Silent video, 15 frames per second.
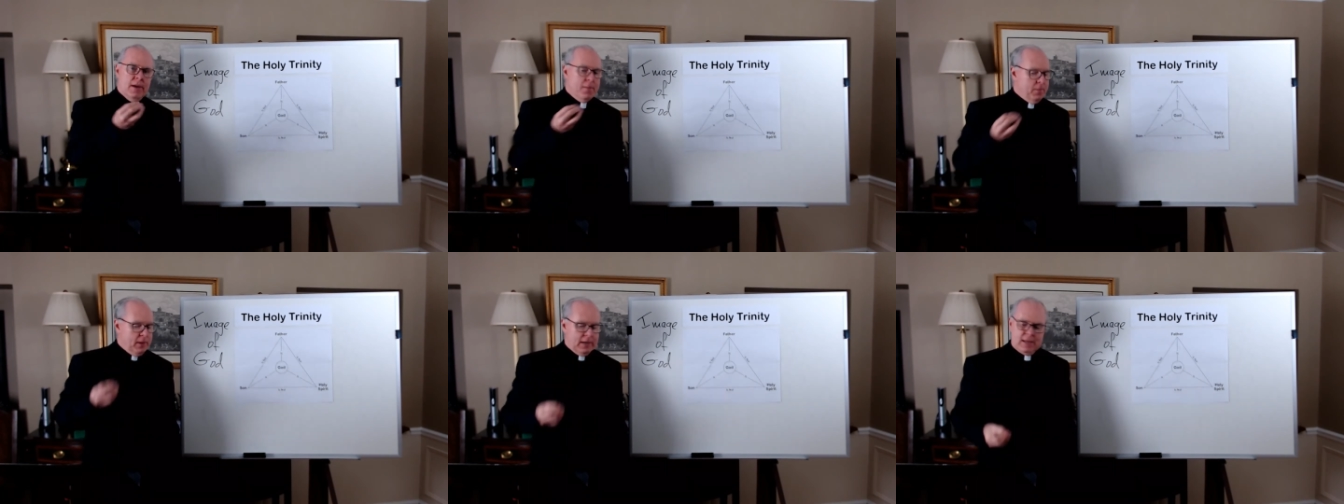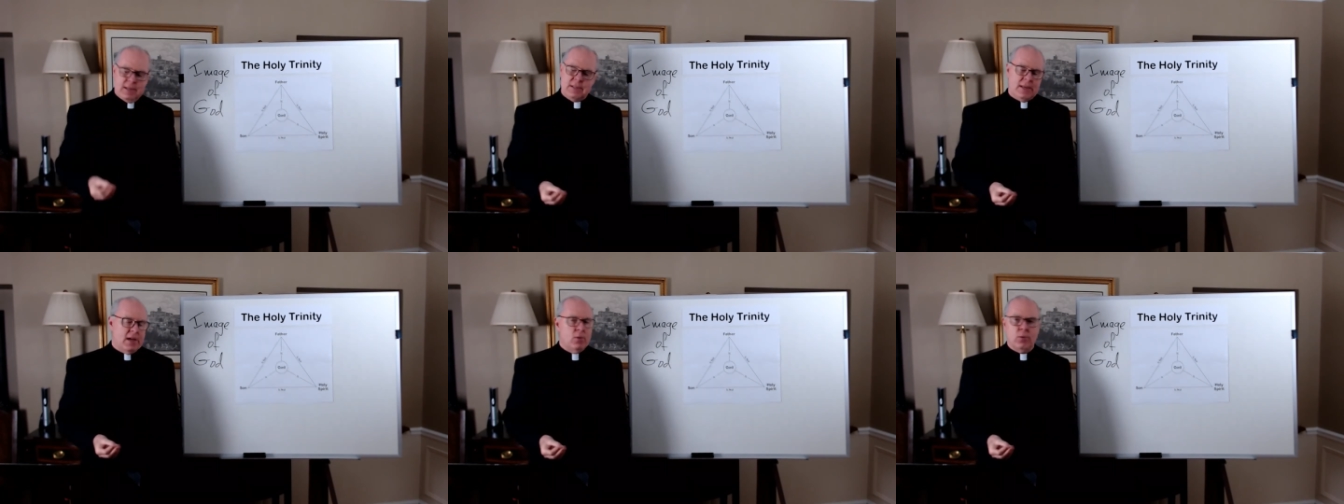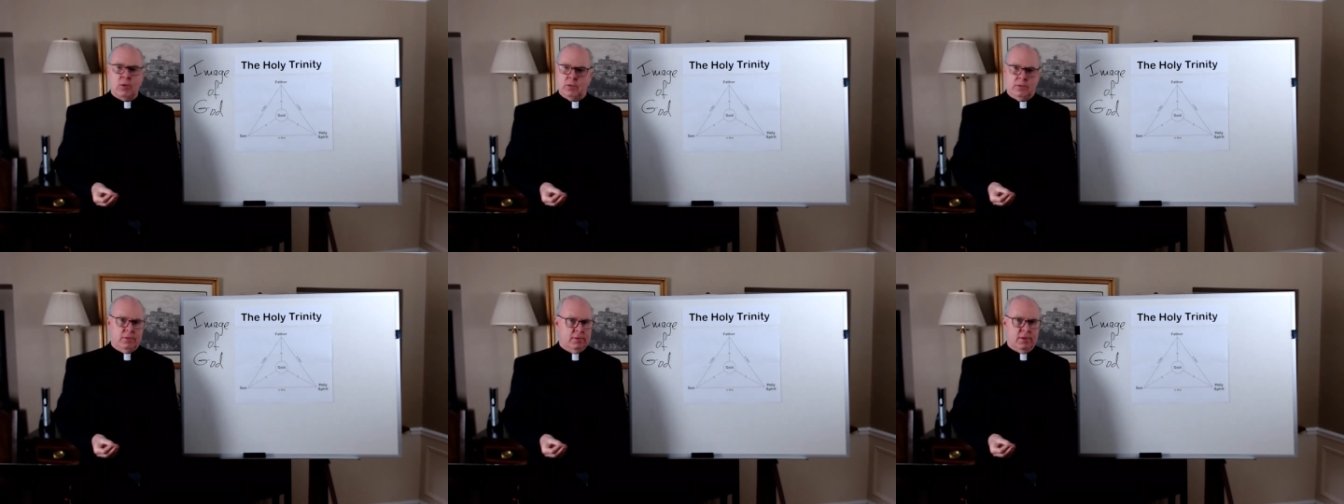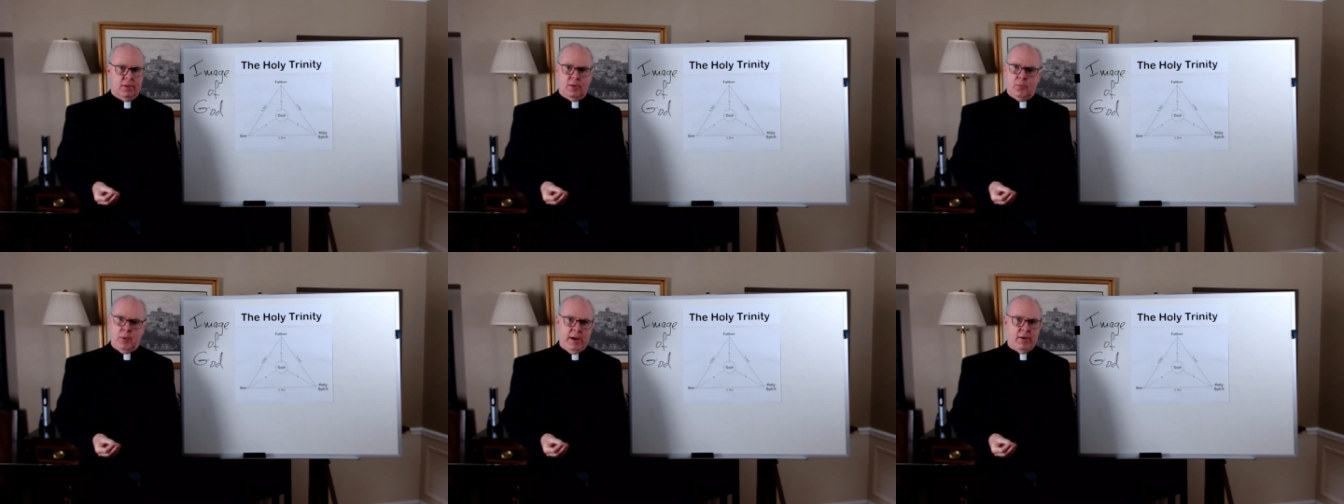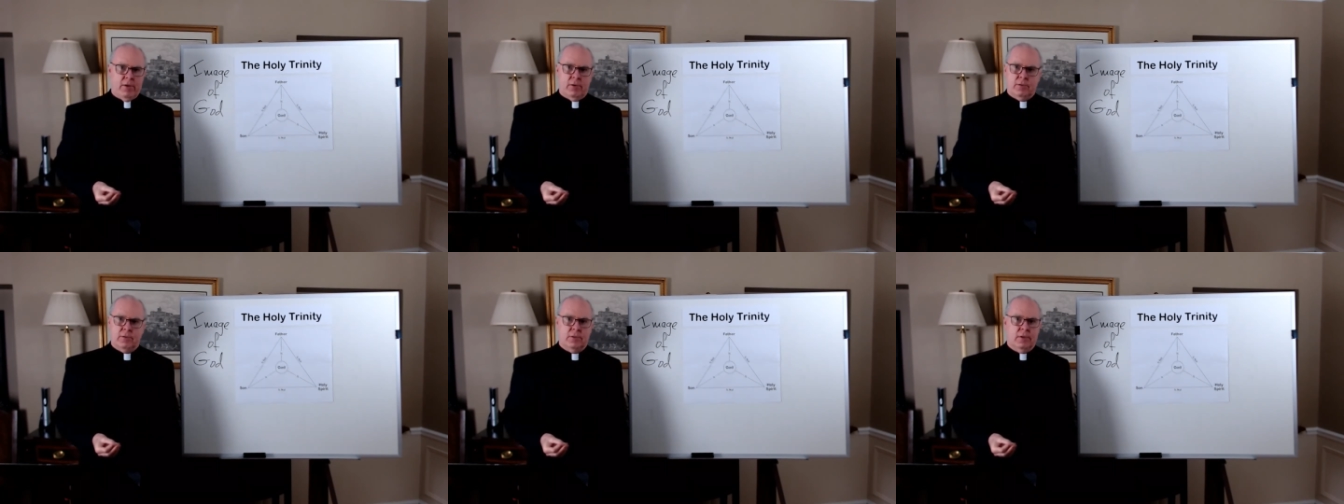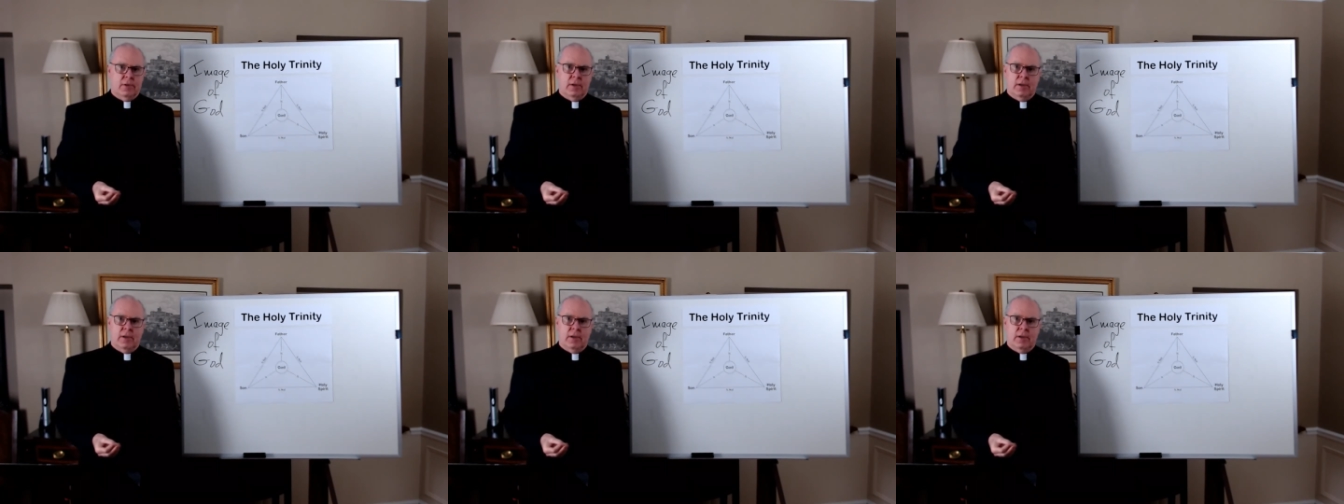But he's equal to the parents.